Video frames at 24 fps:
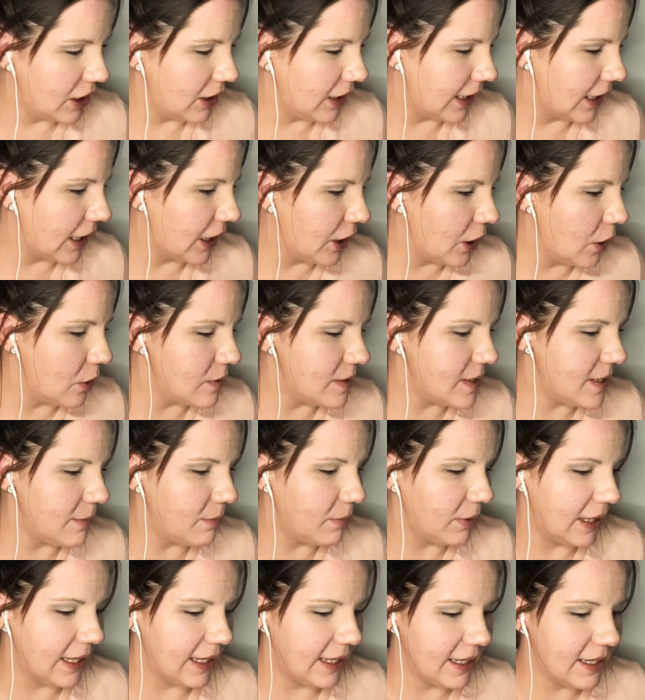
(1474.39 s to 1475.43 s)
like a cozy
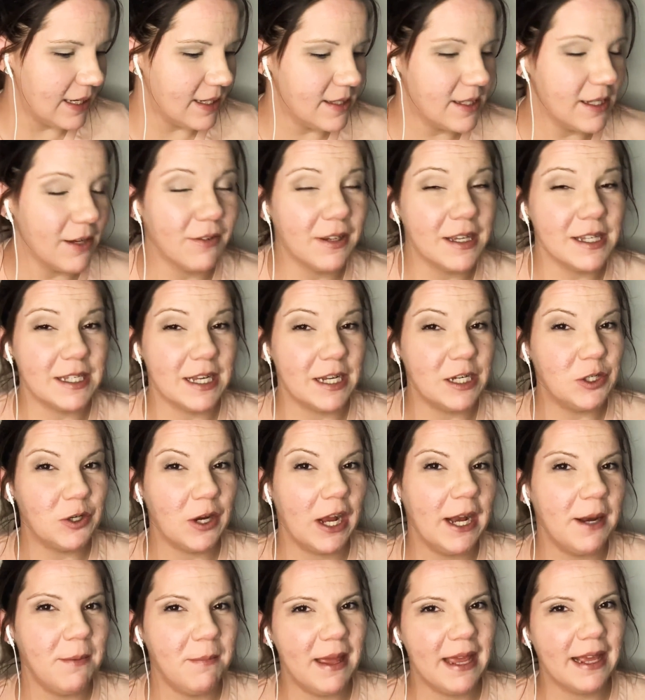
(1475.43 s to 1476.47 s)
blanket and stuff, because I
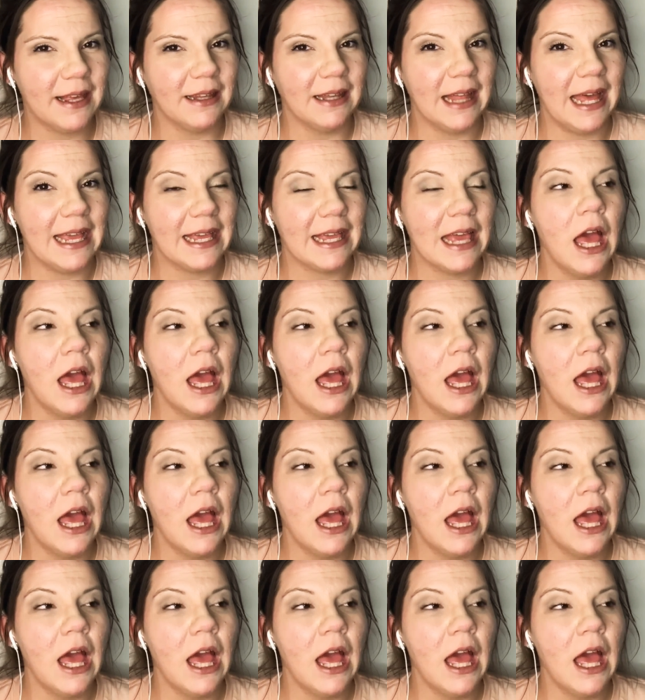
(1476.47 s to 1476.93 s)
try to make like